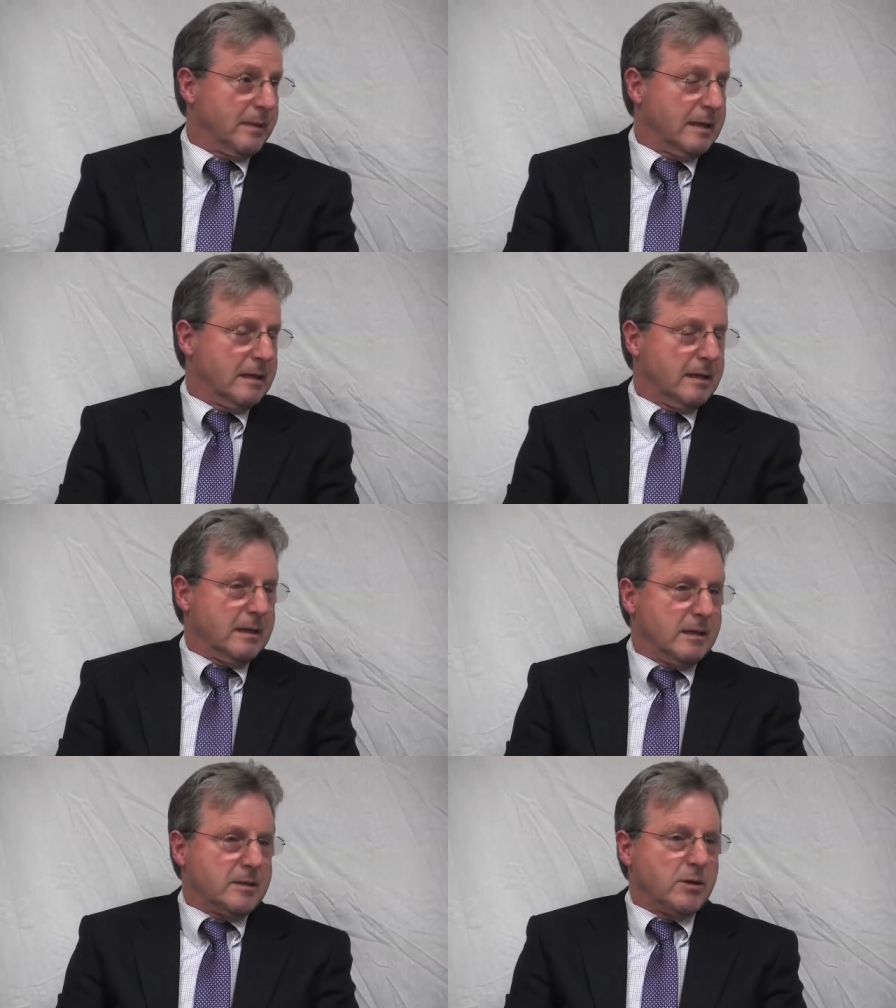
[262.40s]

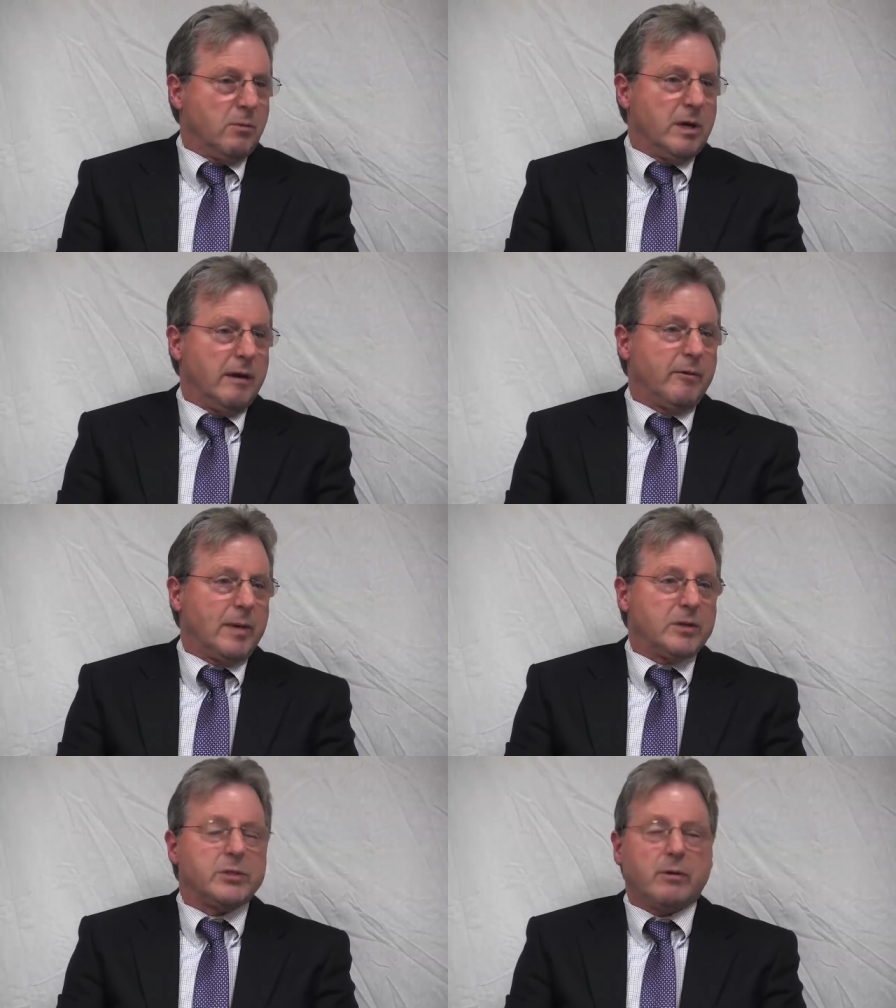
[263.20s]
Mm-hmm. So we have
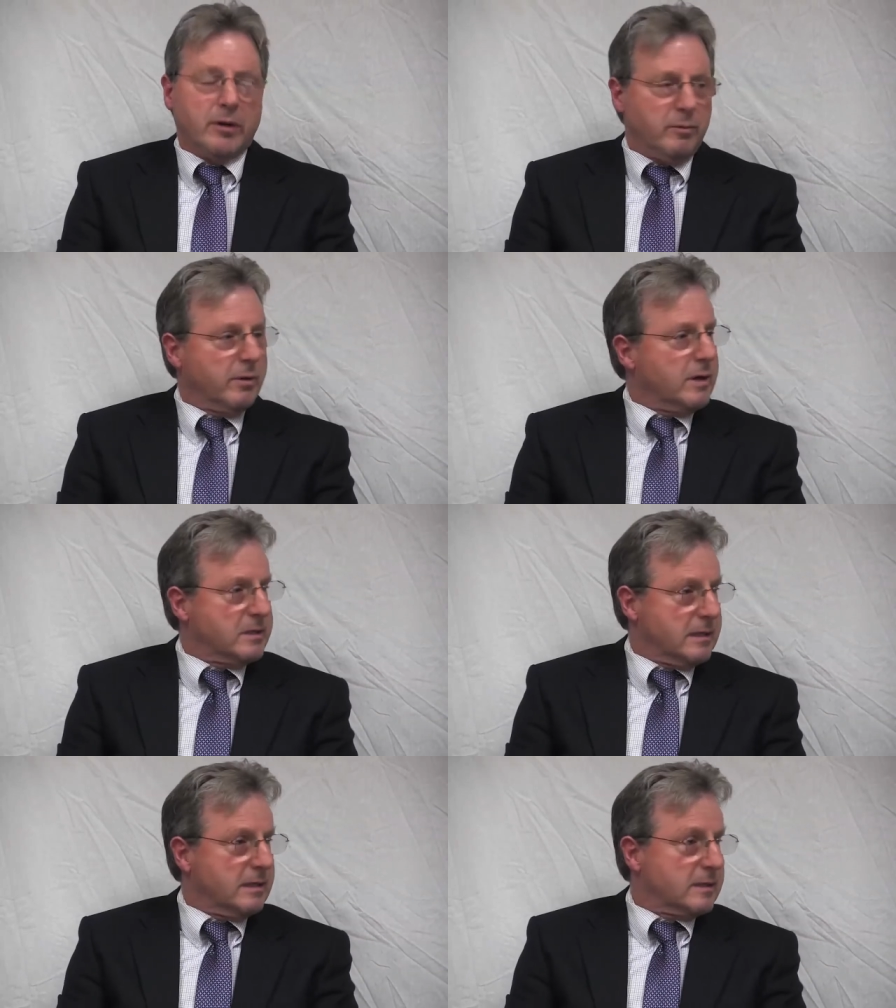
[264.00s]
about 200
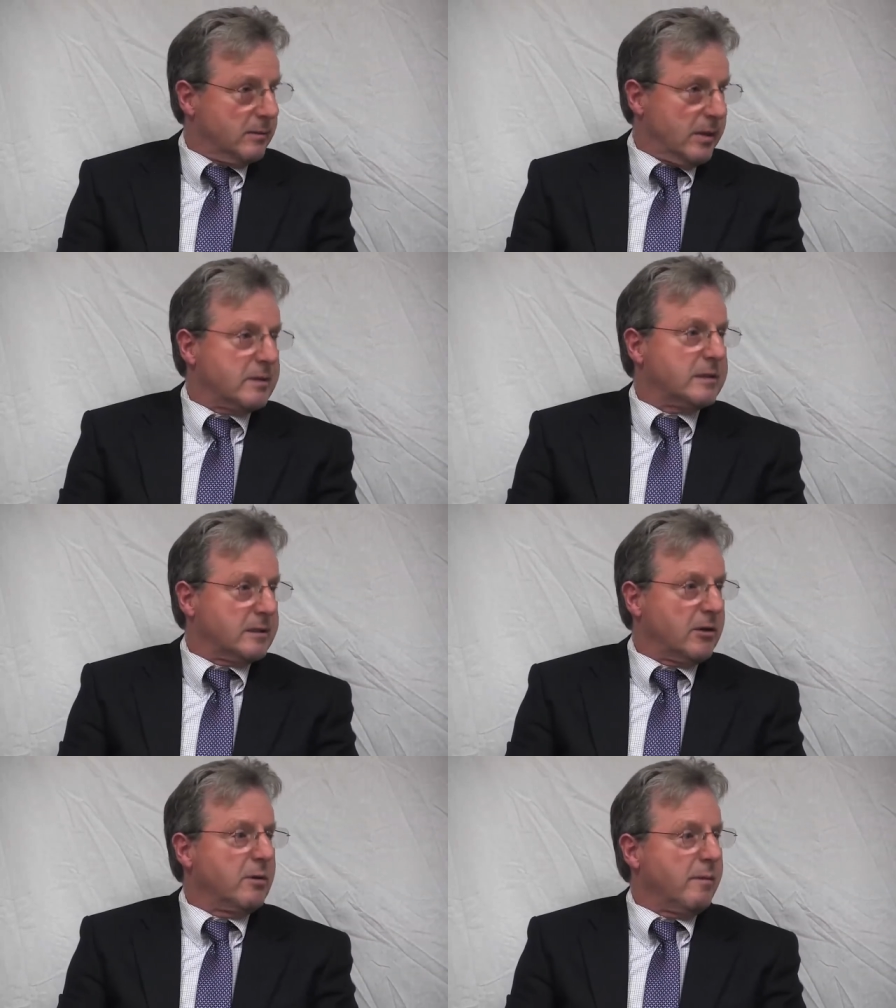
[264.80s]
bridges and about
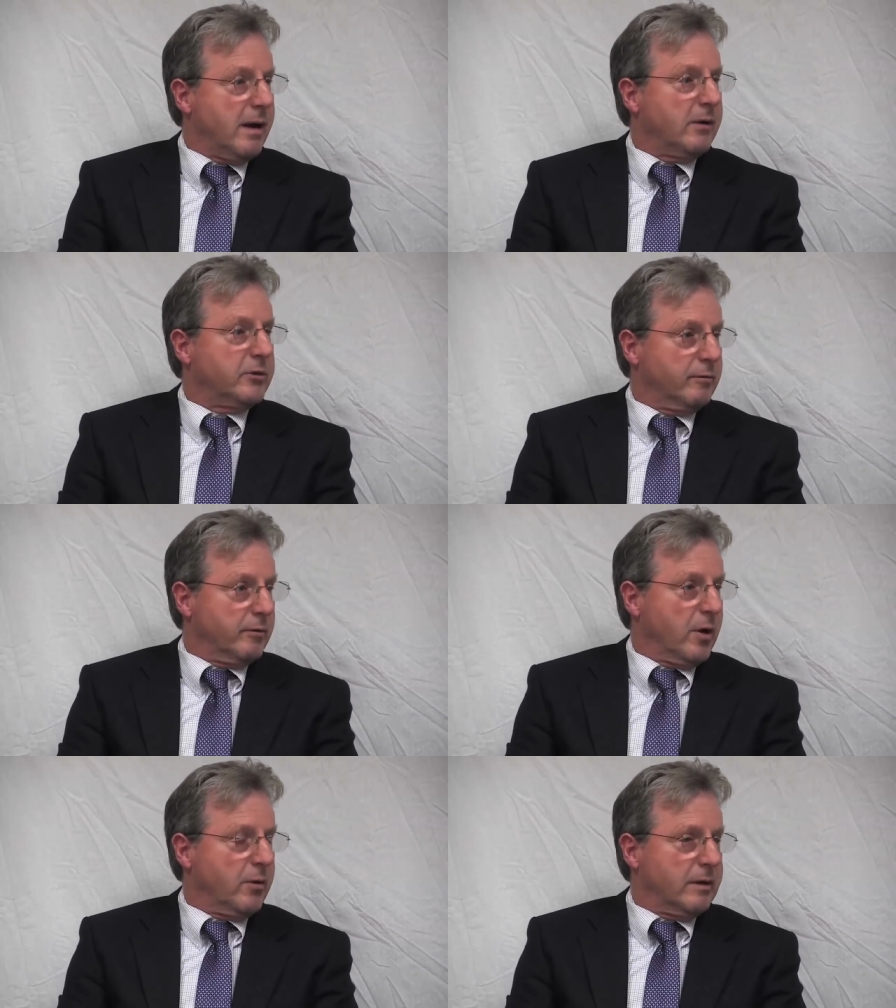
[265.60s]
600 miles of
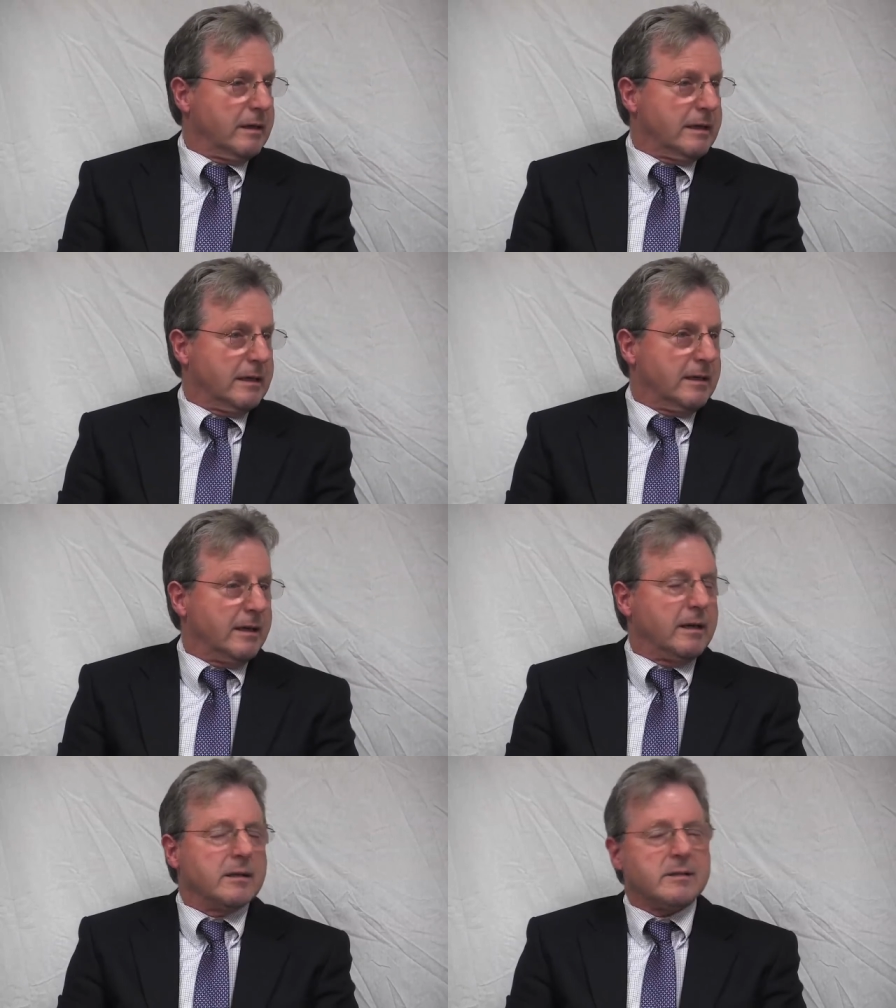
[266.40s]
road,
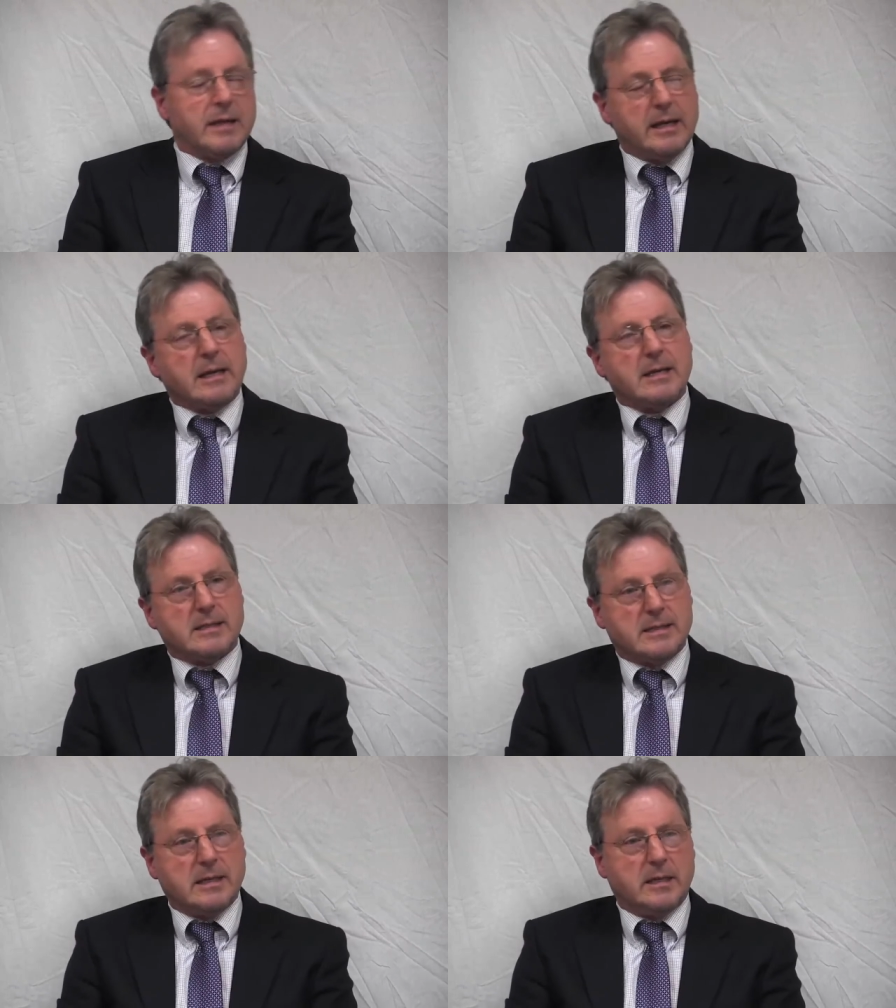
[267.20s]
and the state
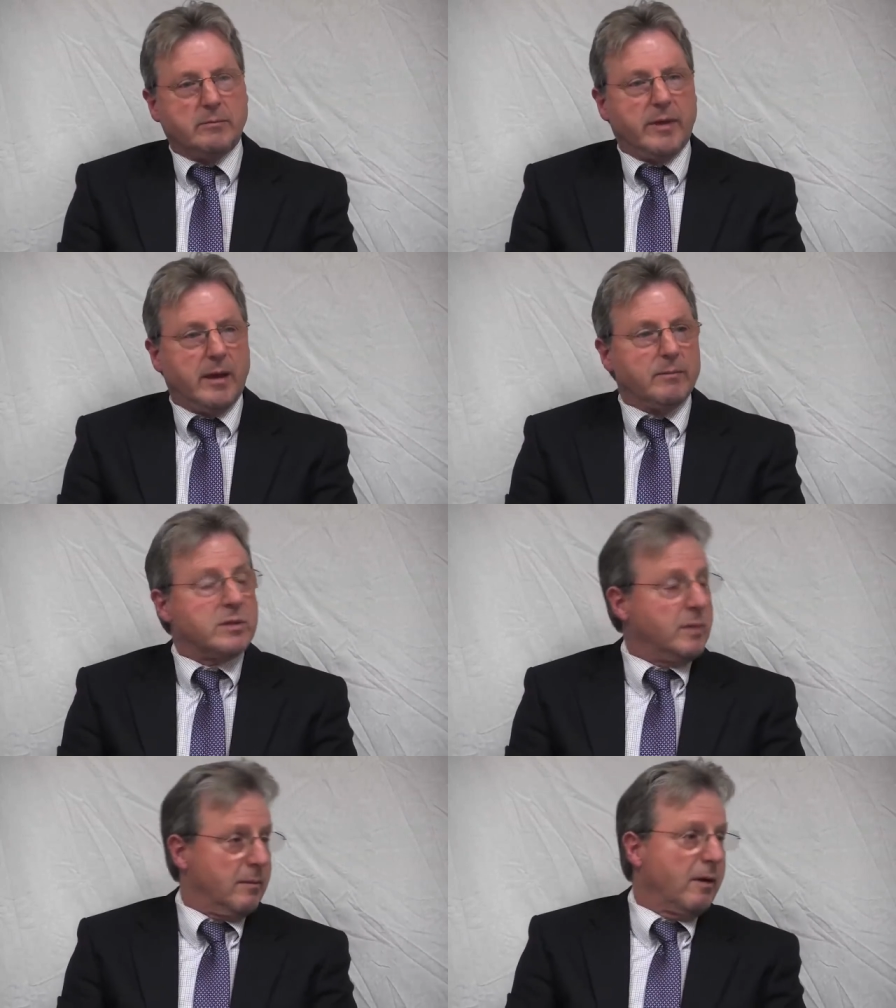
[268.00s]
has deemed them
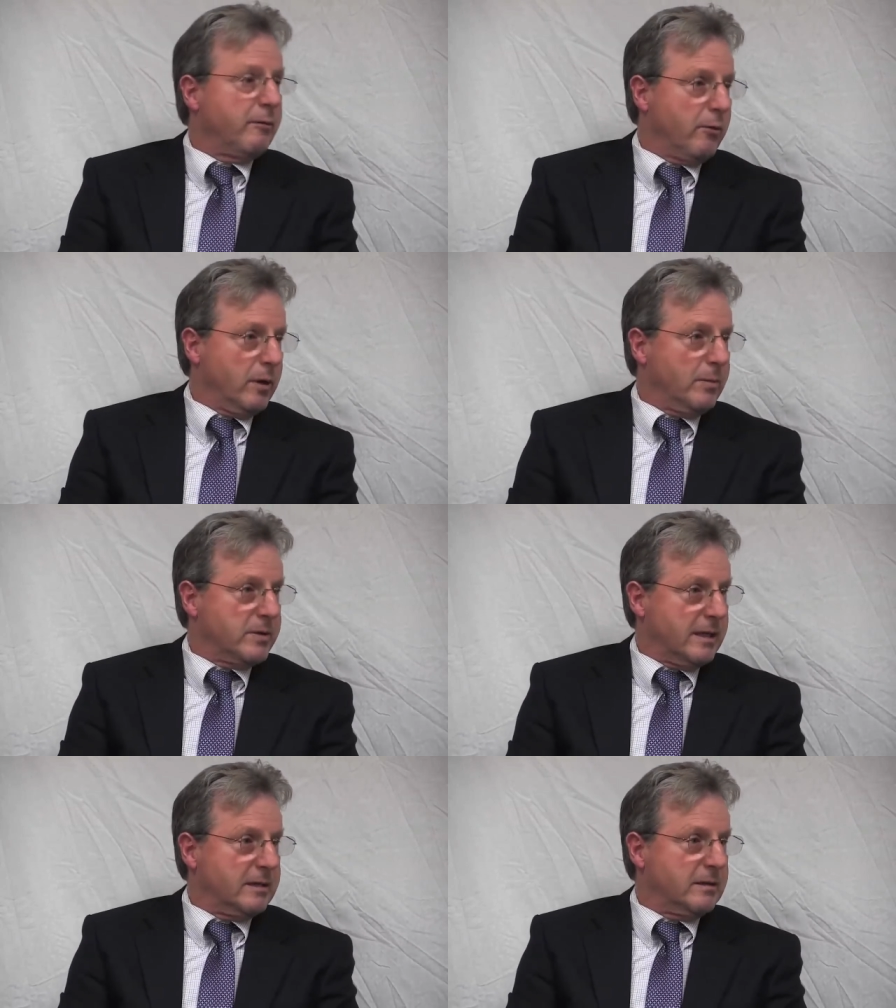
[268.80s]
to be about
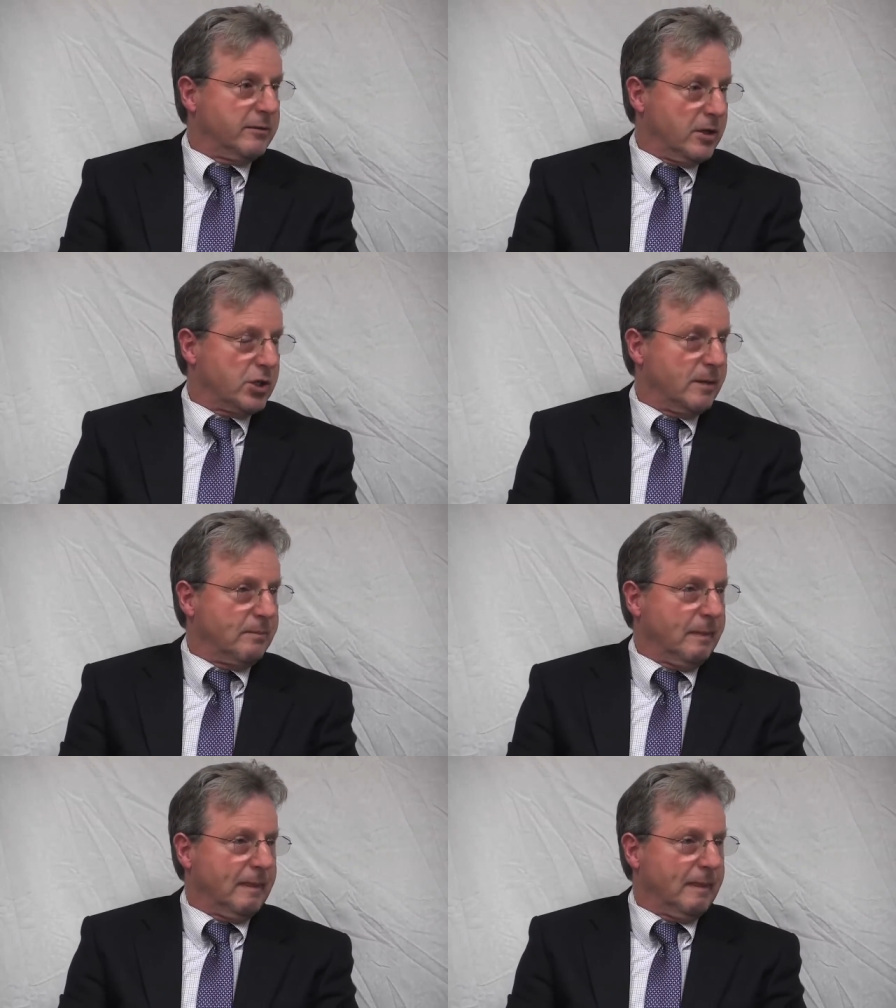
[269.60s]
40% deficient.